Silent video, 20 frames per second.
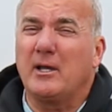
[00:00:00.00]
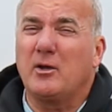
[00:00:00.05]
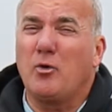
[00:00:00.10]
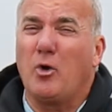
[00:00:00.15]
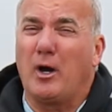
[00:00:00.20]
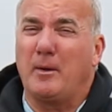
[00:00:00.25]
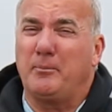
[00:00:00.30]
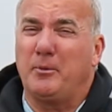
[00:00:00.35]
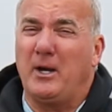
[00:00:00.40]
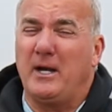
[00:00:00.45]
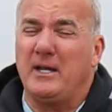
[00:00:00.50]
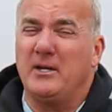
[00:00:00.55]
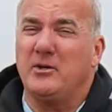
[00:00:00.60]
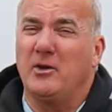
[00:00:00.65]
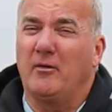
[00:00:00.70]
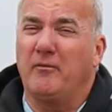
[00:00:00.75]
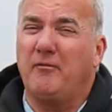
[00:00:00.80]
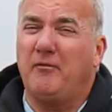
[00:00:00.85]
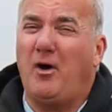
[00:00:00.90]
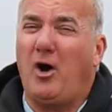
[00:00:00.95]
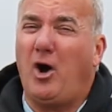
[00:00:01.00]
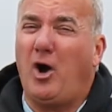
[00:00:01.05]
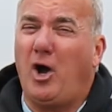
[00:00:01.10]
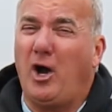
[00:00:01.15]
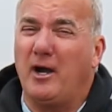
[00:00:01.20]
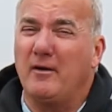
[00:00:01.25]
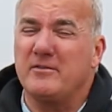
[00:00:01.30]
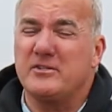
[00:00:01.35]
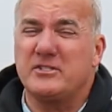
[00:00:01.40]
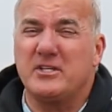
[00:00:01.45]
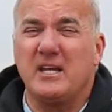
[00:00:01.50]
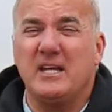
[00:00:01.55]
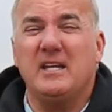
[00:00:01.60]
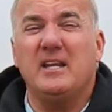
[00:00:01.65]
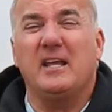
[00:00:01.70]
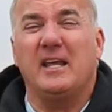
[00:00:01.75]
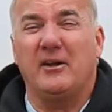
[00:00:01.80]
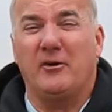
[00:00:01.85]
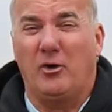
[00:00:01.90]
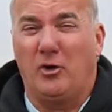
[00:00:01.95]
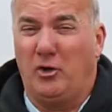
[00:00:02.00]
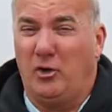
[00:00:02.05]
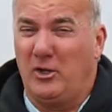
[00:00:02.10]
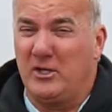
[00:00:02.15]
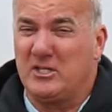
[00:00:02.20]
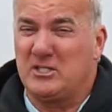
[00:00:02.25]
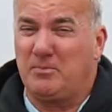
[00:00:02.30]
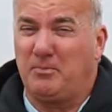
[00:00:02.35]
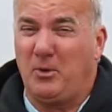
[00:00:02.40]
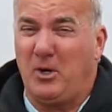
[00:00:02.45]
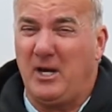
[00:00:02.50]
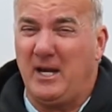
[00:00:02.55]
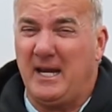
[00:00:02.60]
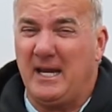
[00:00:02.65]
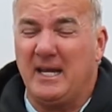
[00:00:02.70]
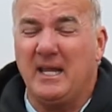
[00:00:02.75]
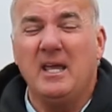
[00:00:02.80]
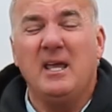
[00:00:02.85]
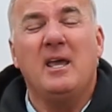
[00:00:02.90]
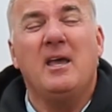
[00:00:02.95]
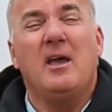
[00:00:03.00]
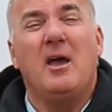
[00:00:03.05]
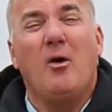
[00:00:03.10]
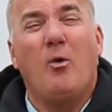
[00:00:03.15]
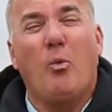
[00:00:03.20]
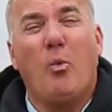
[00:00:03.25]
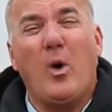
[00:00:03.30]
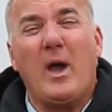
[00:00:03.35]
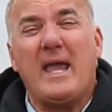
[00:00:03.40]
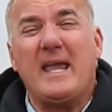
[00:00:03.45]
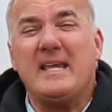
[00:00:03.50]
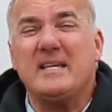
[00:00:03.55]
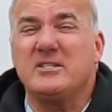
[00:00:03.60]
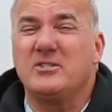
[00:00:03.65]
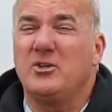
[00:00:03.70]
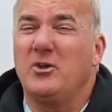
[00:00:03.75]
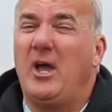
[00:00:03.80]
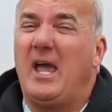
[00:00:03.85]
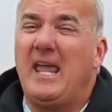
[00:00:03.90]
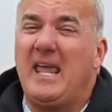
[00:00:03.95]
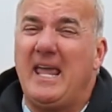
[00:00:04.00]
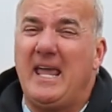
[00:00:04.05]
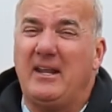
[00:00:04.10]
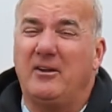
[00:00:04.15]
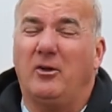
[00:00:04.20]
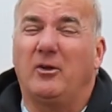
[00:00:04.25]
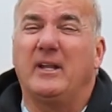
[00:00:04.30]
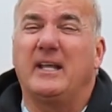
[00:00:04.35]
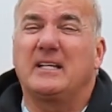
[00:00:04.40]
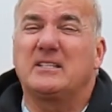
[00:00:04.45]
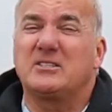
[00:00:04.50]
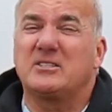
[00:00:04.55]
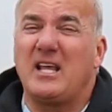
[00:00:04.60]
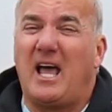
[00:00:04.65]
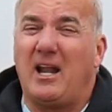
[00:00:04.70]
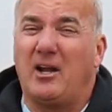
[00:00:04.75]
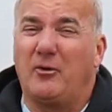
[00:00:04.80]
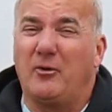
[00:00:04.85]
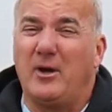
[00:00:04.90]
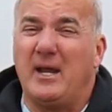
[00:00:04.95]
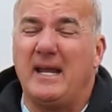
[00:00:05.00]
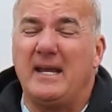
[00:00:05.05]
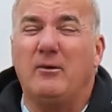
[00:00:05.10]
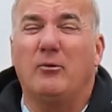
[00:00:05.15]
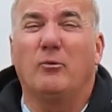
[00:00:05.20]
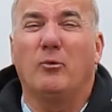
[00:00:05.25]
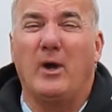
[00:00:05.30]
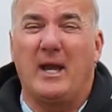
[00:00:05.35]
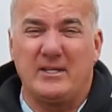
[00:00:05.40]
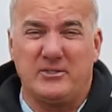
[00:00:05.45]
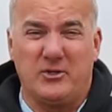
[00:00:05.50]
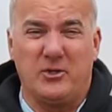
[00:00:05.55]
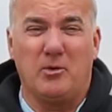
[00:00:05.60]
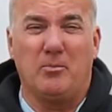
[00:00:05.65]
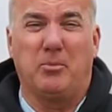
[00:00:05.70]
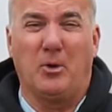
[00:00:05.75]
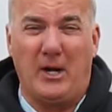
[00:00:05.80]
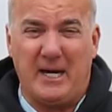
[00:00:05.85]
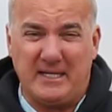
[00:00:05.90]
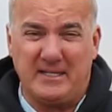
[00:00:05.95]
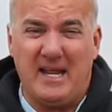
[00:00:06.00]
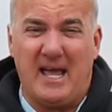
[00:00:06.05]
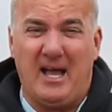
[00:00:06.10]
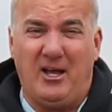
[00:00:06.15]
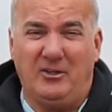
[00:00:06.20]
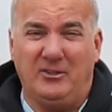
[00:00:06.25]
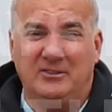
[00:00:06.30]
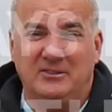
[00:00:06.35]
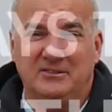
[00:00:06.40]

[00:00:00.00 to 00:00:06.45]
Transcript: incorporate in your fall harvesting and early spring ways to handle and accelerate residue breakdown.